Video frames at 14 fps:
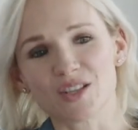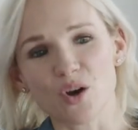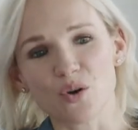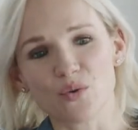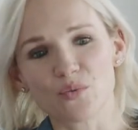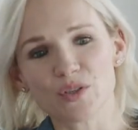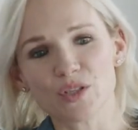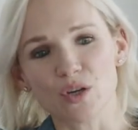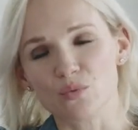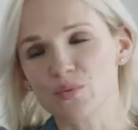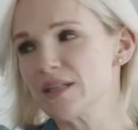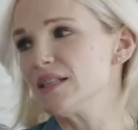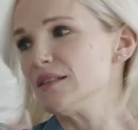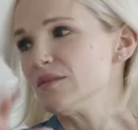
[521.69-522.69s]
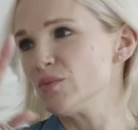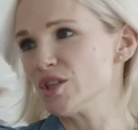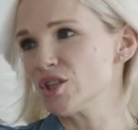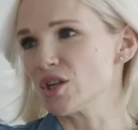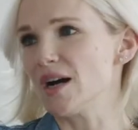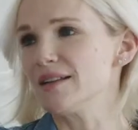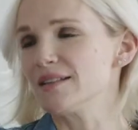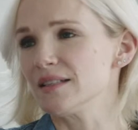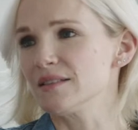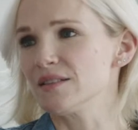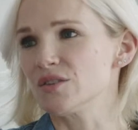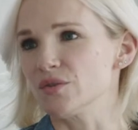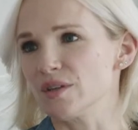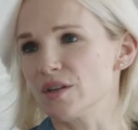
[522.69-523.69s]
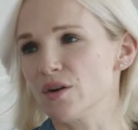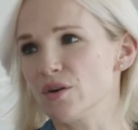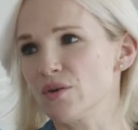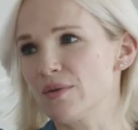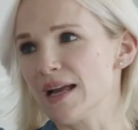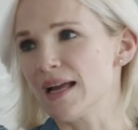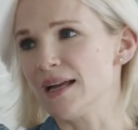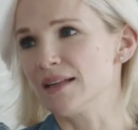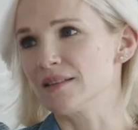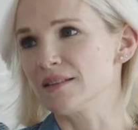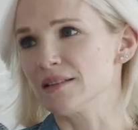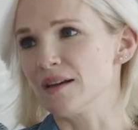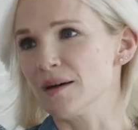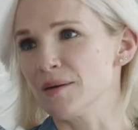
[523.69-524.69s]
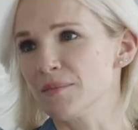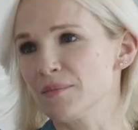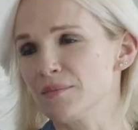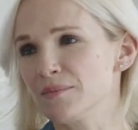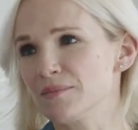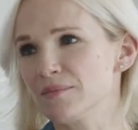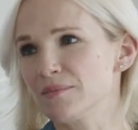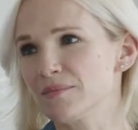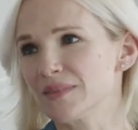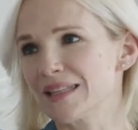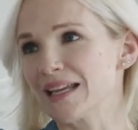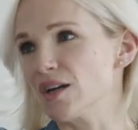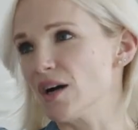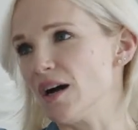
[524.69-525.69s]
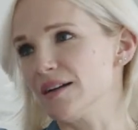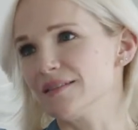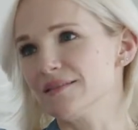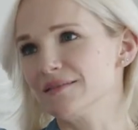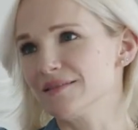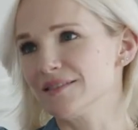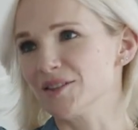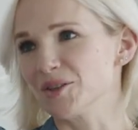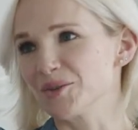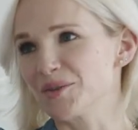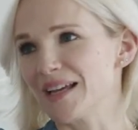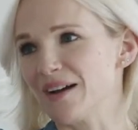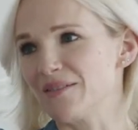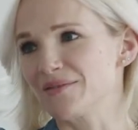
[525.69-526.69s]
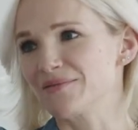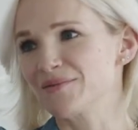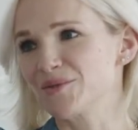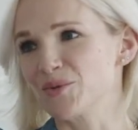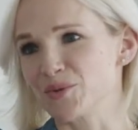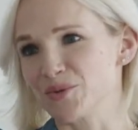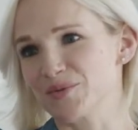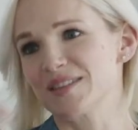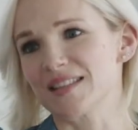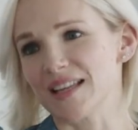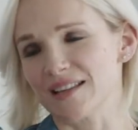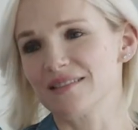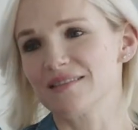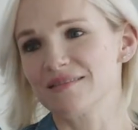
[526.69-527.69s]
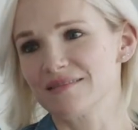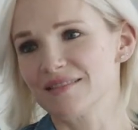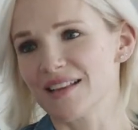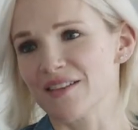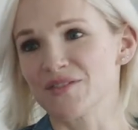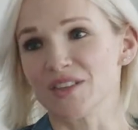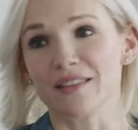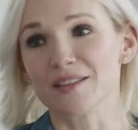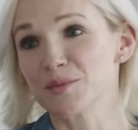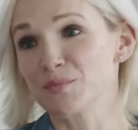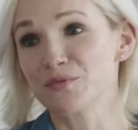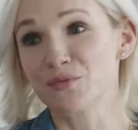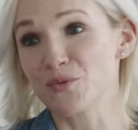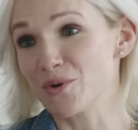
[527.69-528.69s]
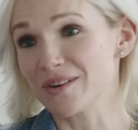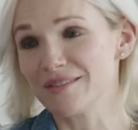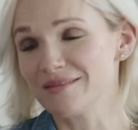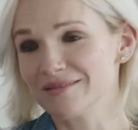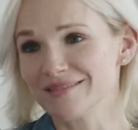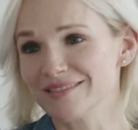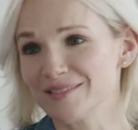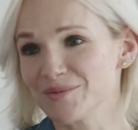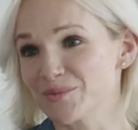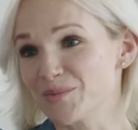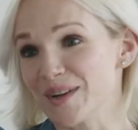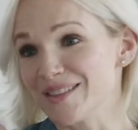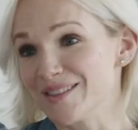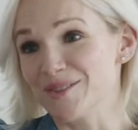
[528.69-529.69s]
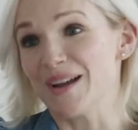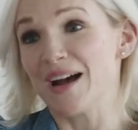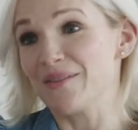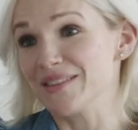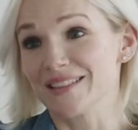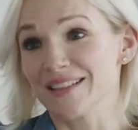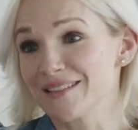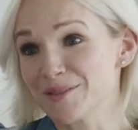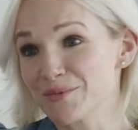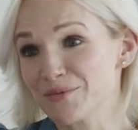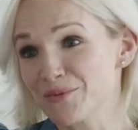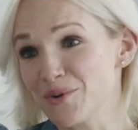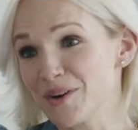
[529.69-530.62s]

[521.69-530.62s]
So, you know, we shot in studio and thank God, you know, you have crews that have done this before when you haven't done this before.